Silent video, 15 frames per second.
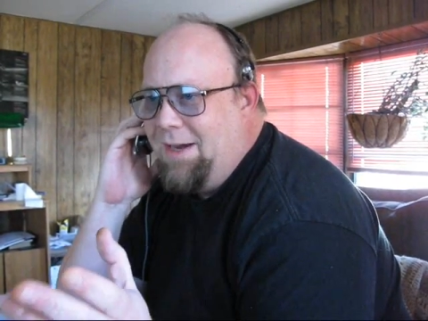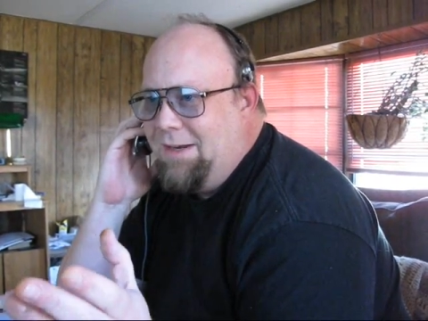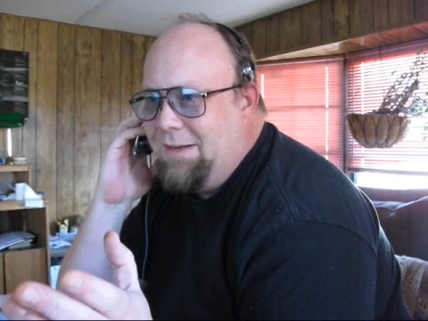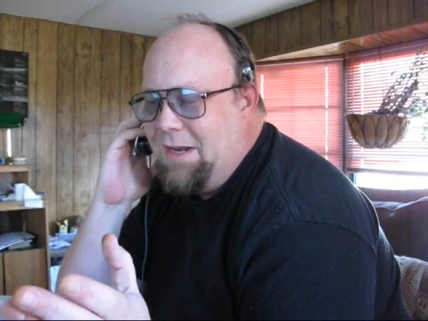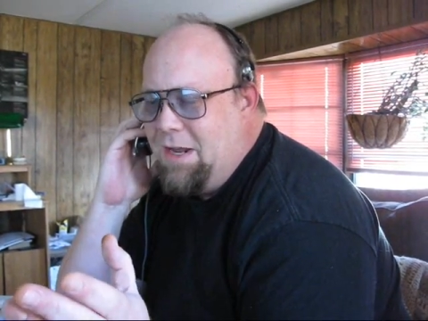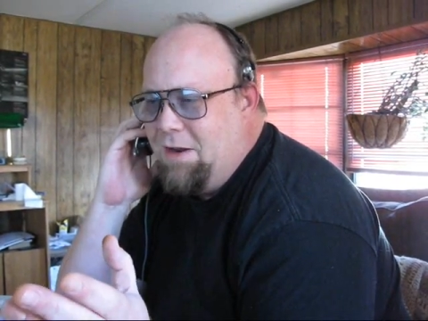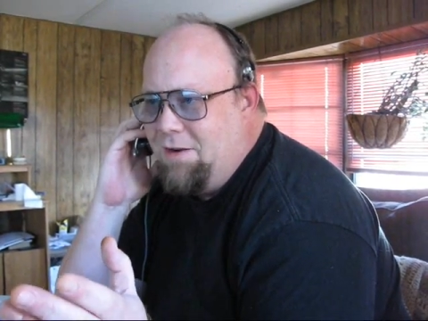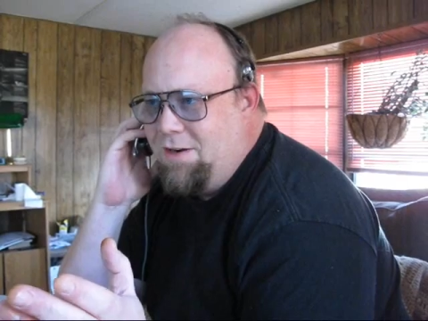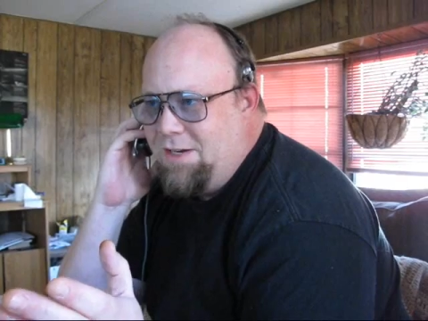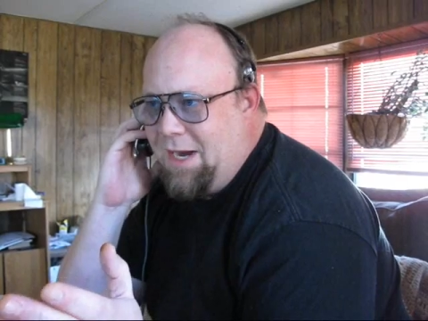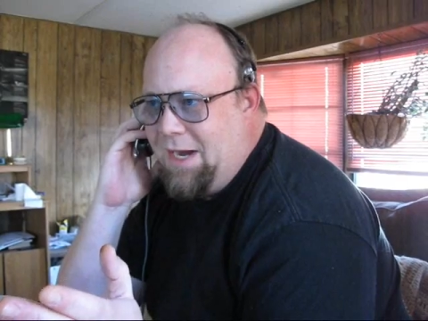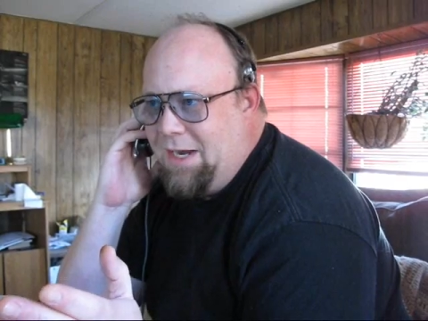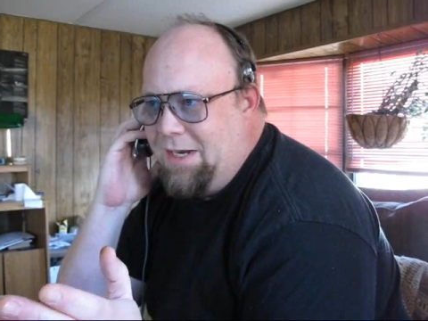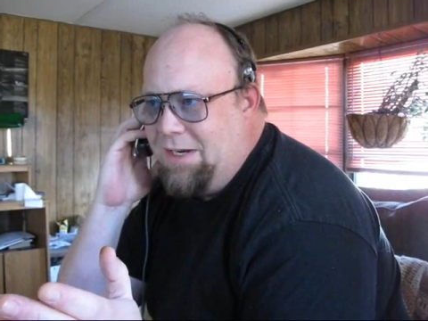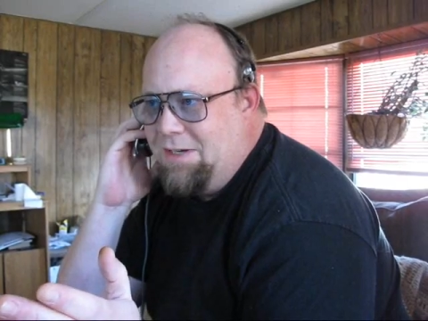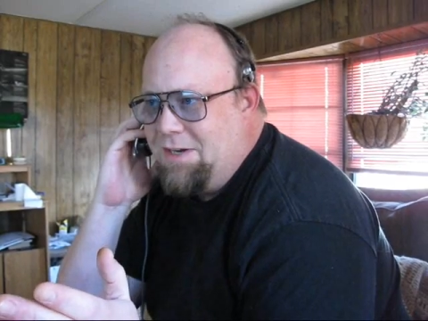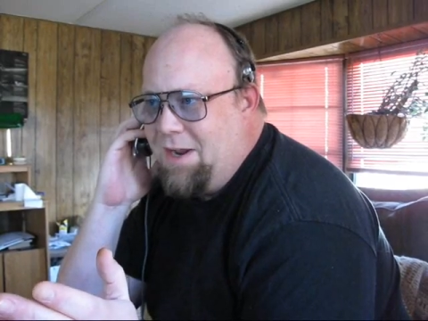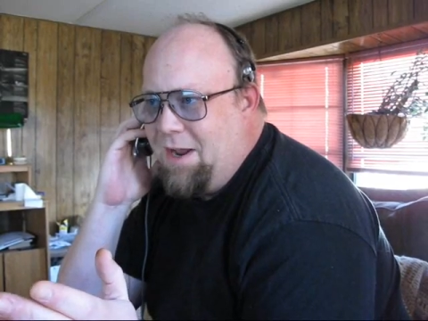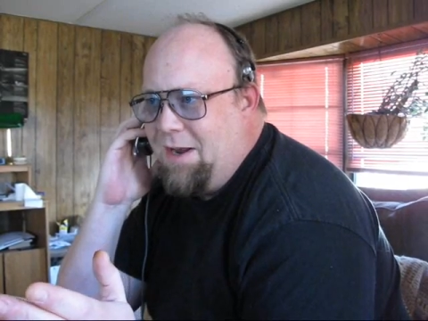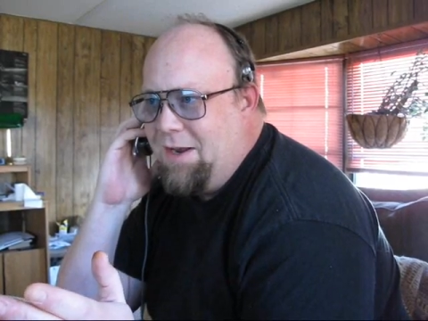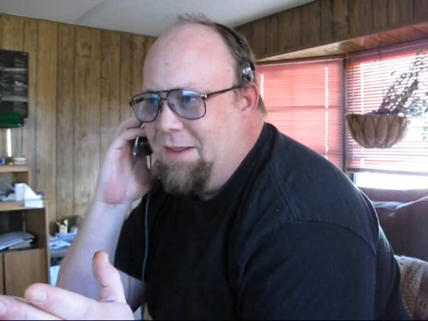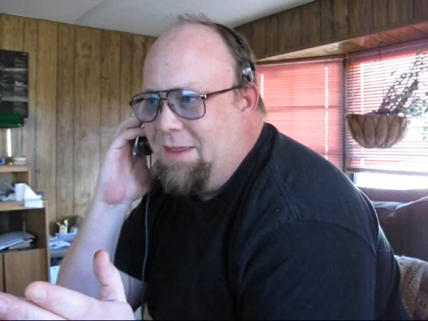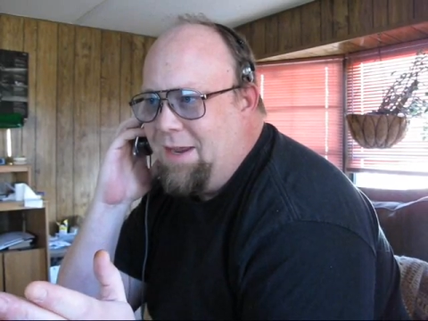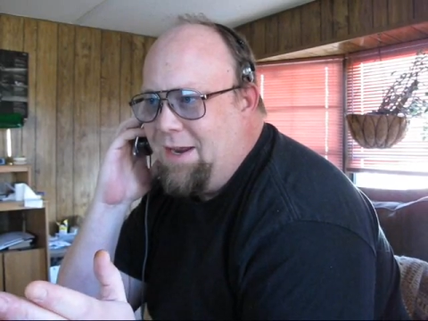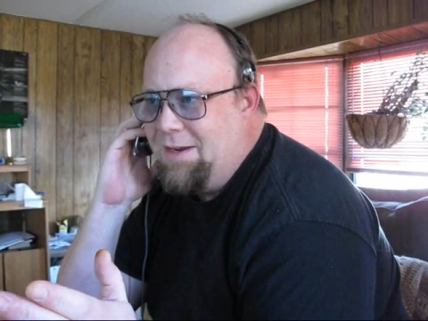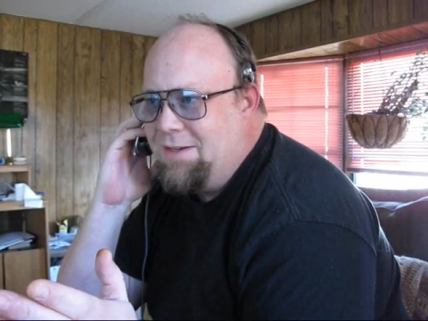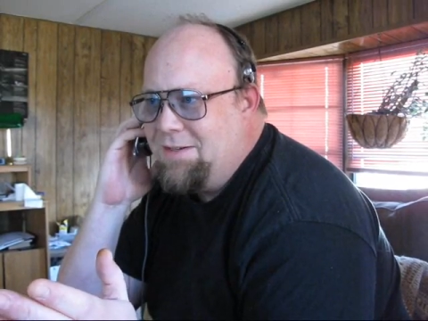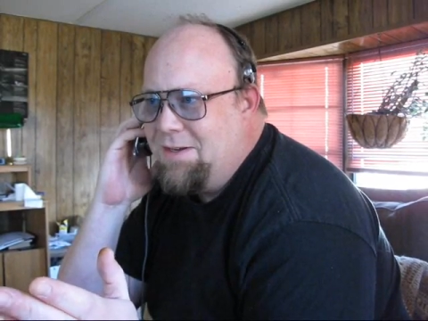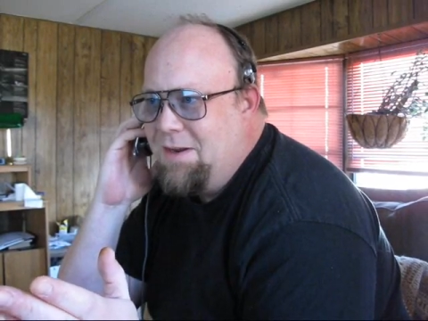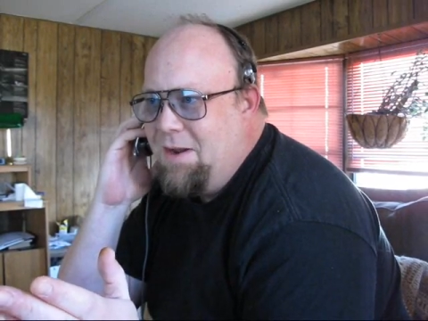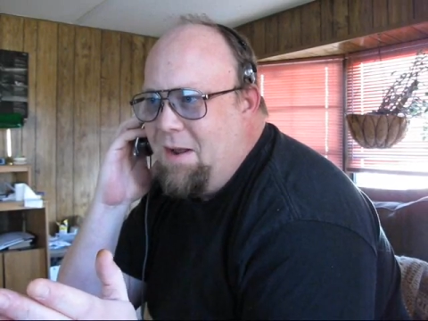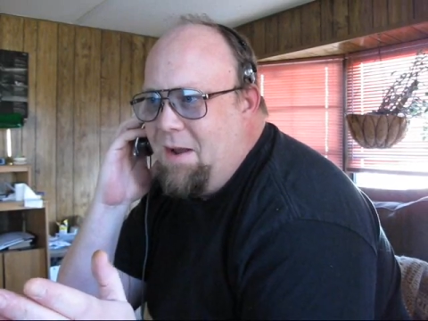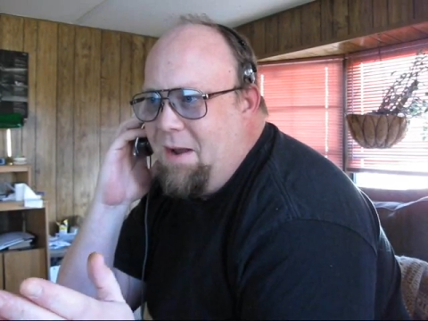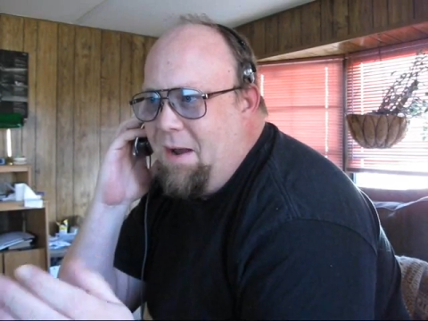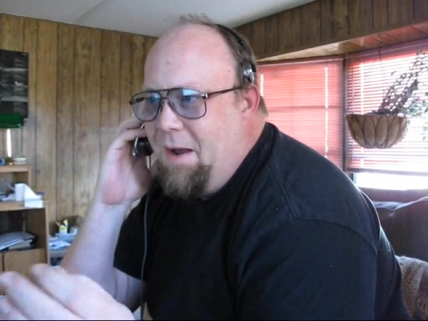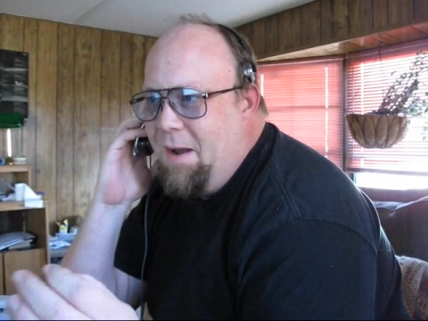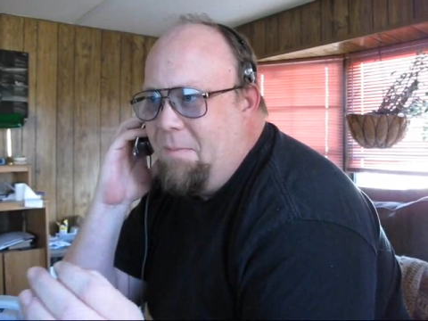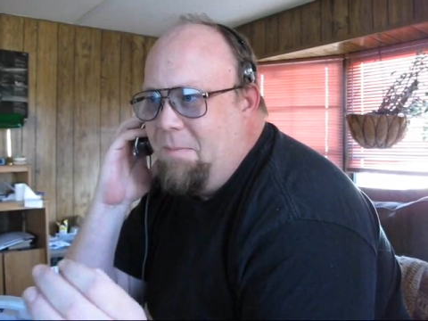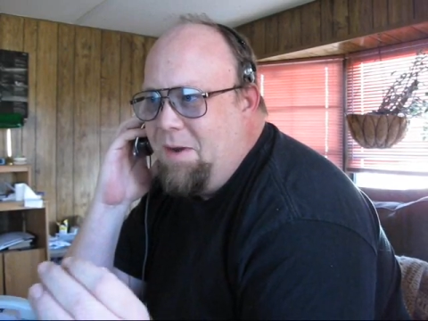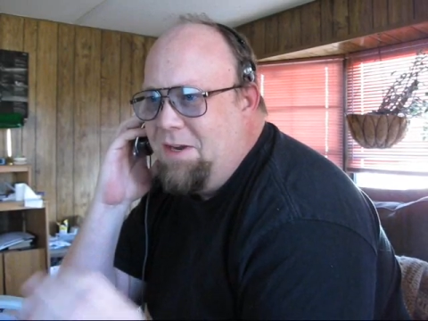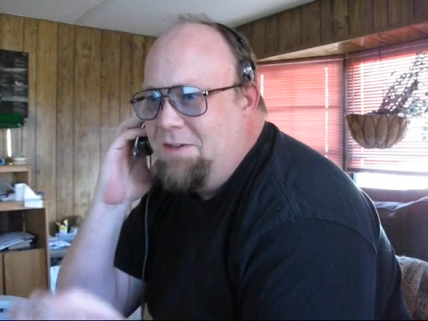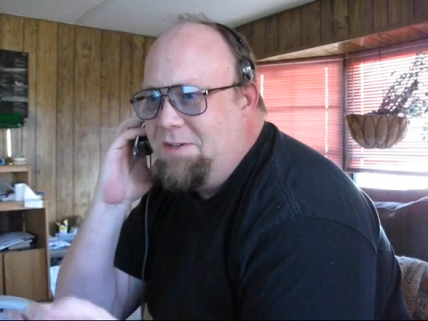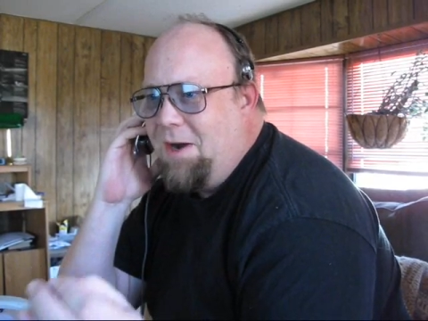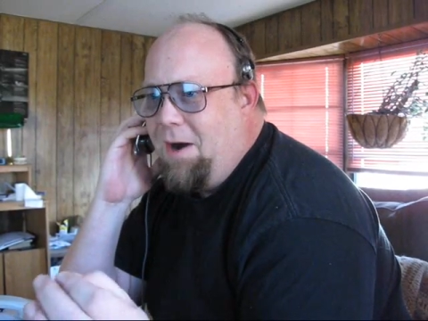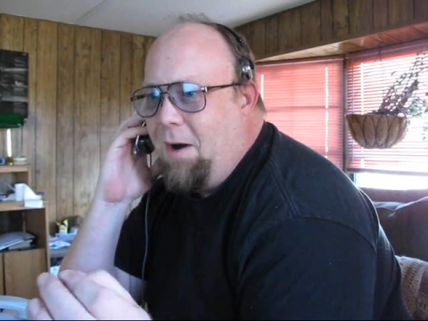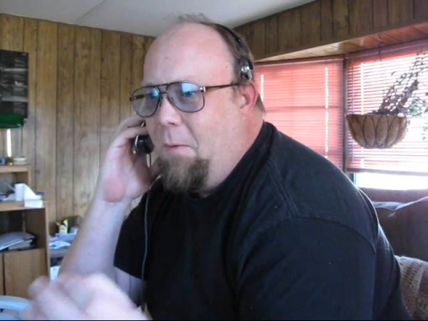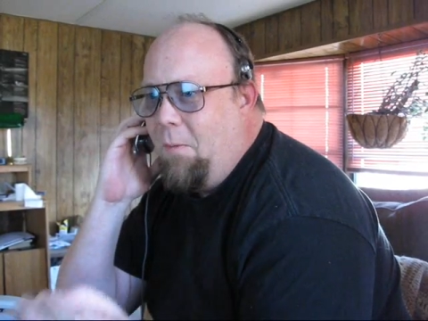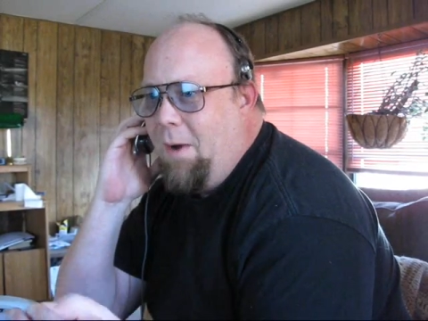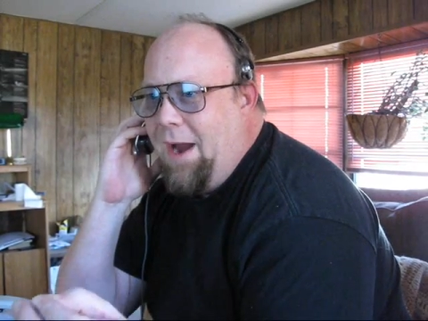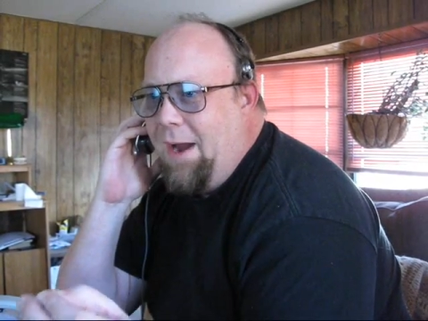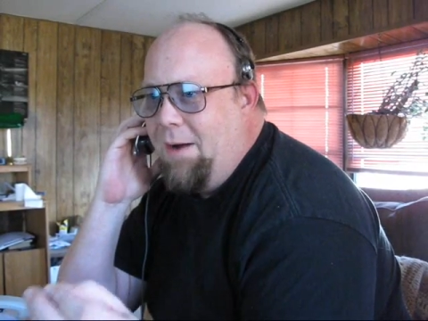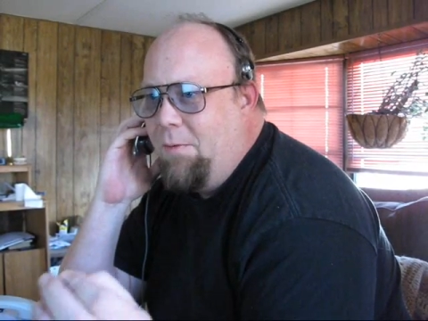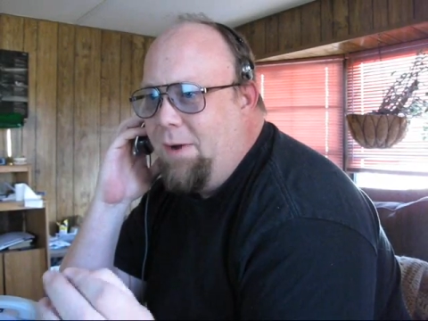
these kind of things. Is there a way we could make a